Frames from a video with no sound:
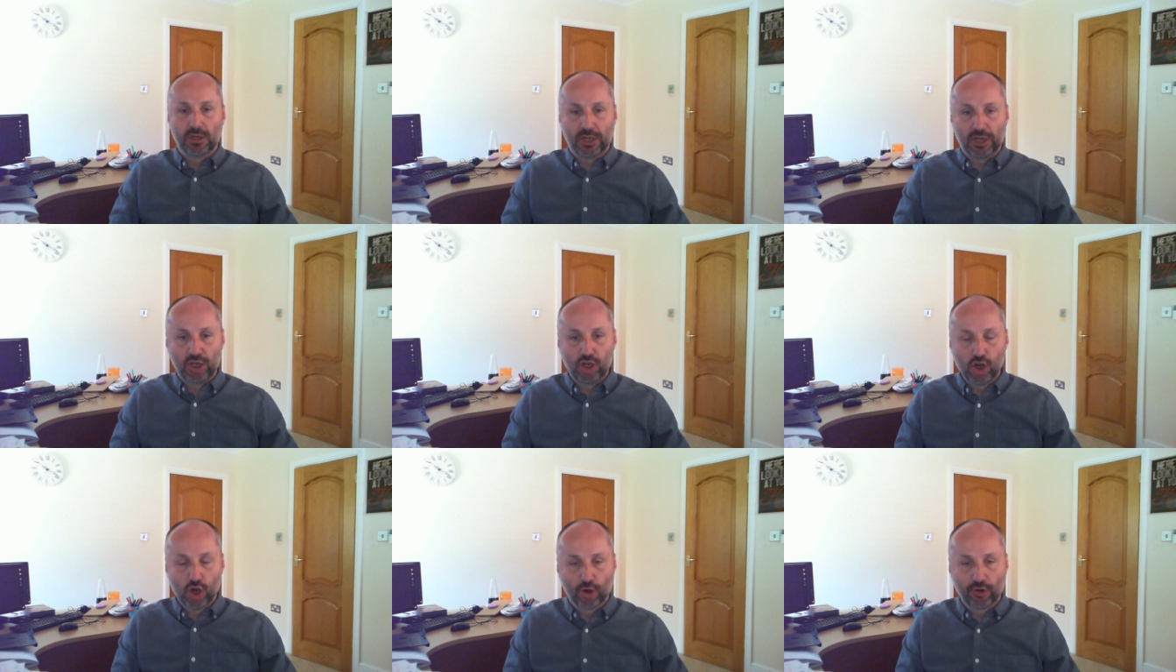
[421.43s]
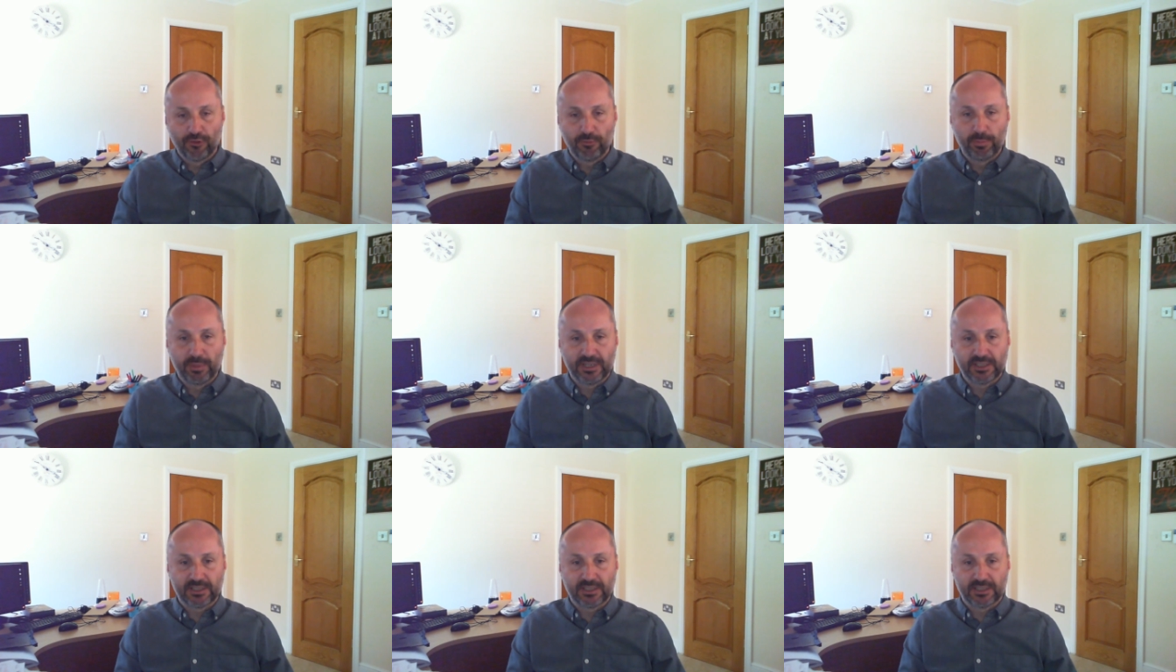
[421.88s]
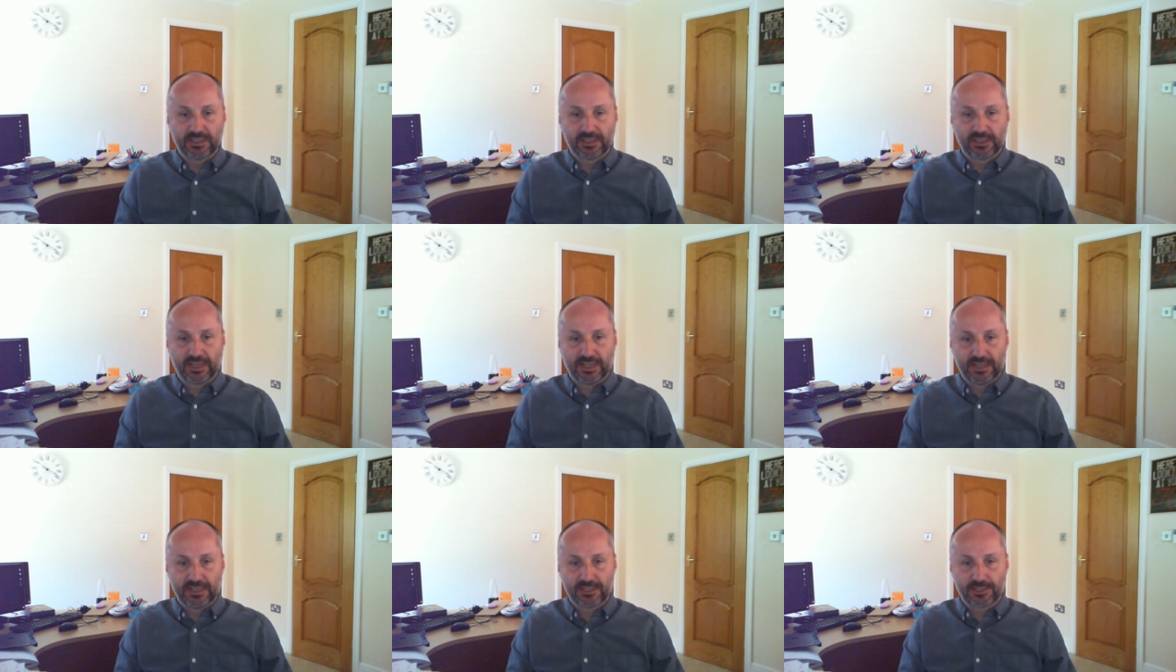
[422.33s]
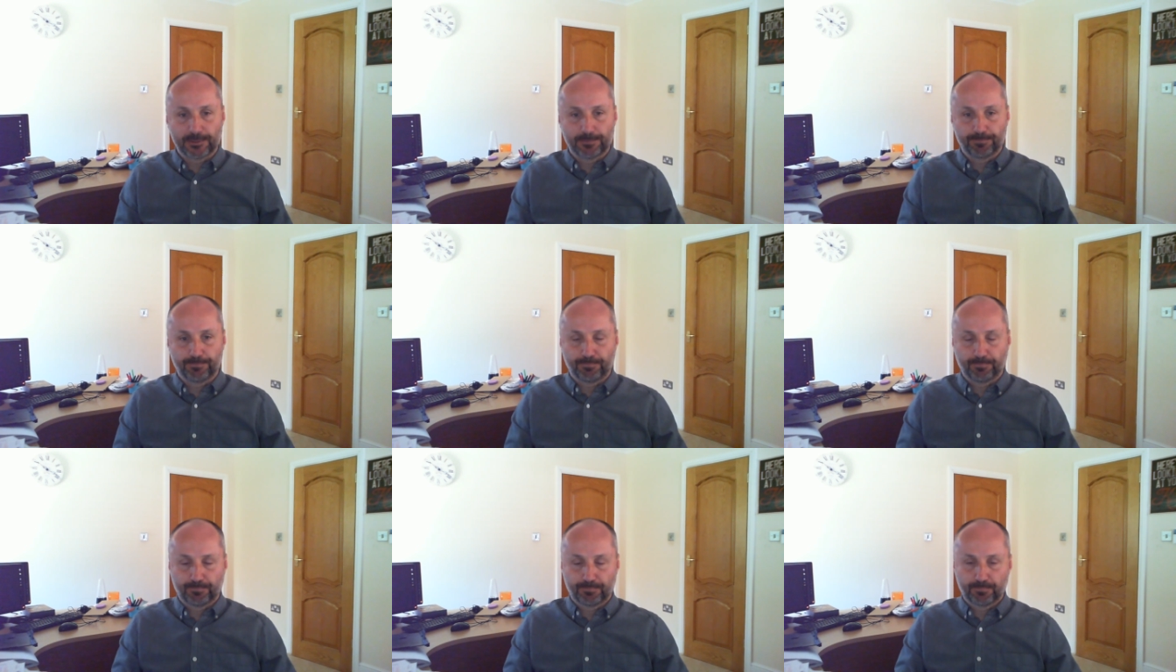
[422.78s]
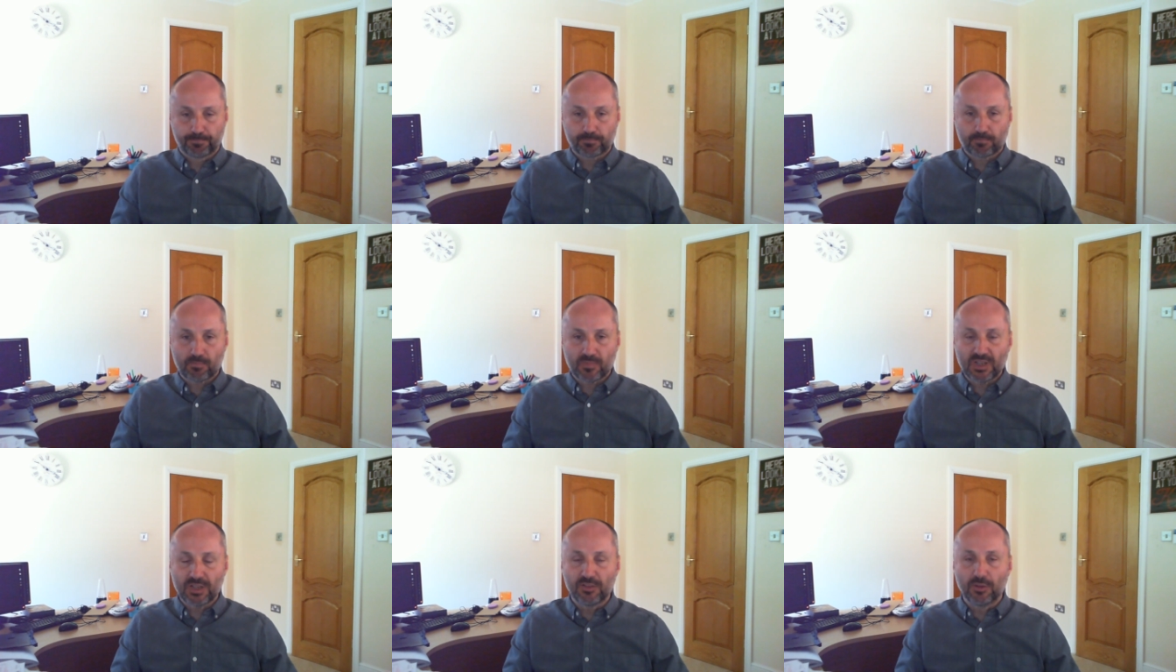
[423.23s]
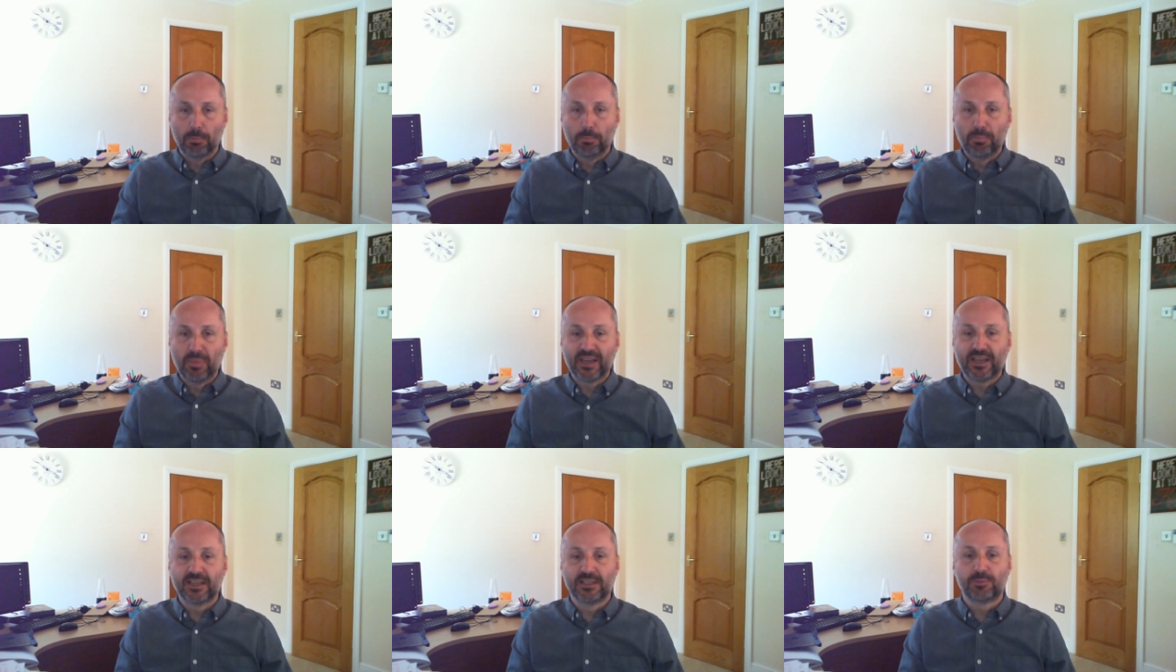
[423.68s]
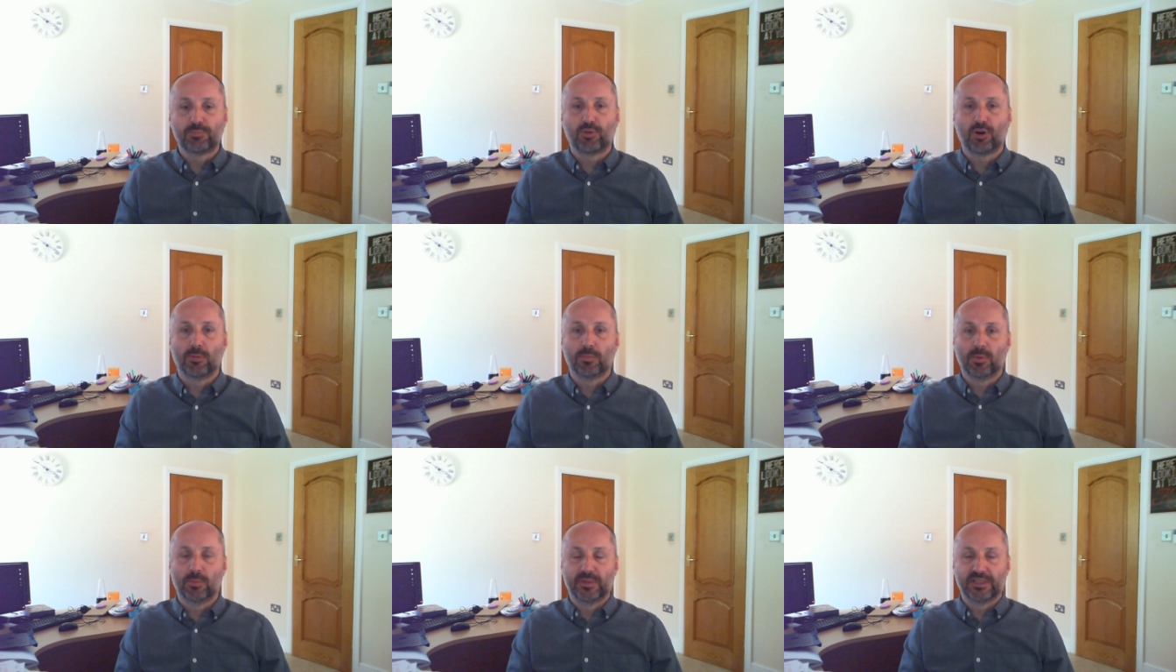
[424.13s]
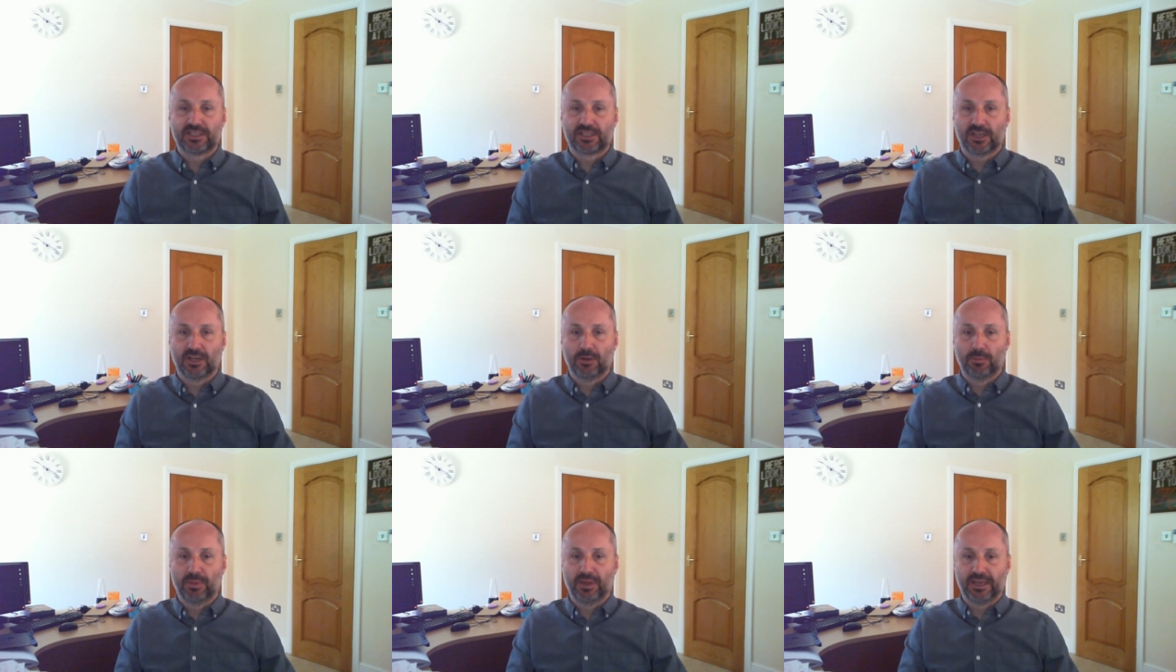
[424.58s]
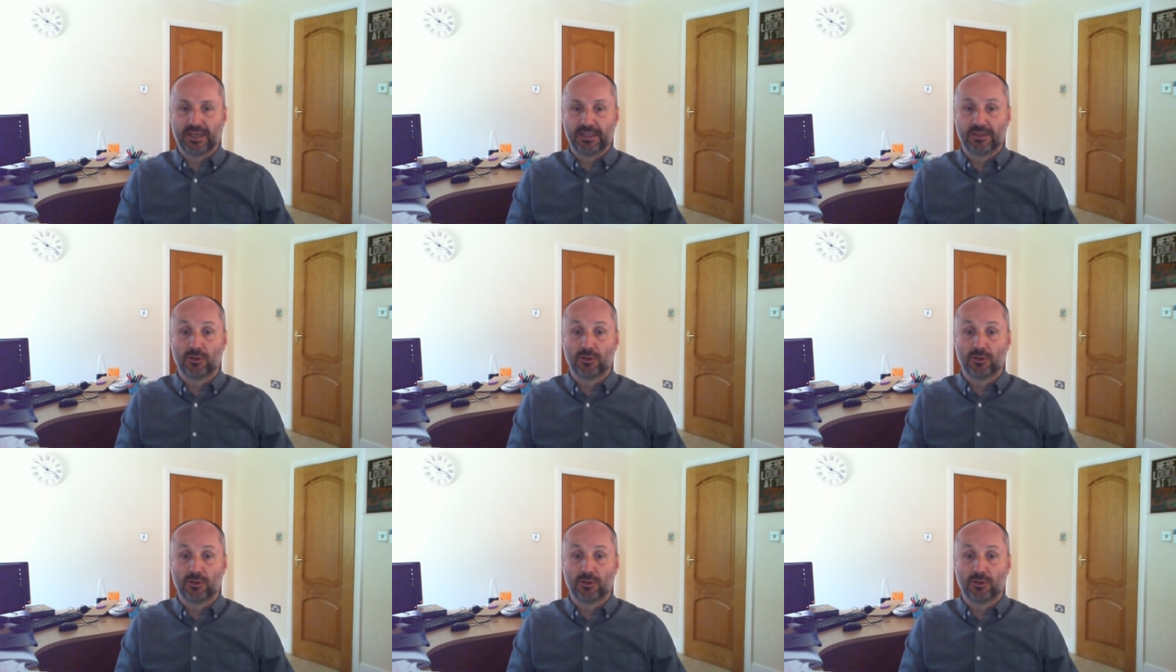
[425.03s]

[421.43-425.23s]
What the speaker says: a lot of businesses, the biggest problem is going to be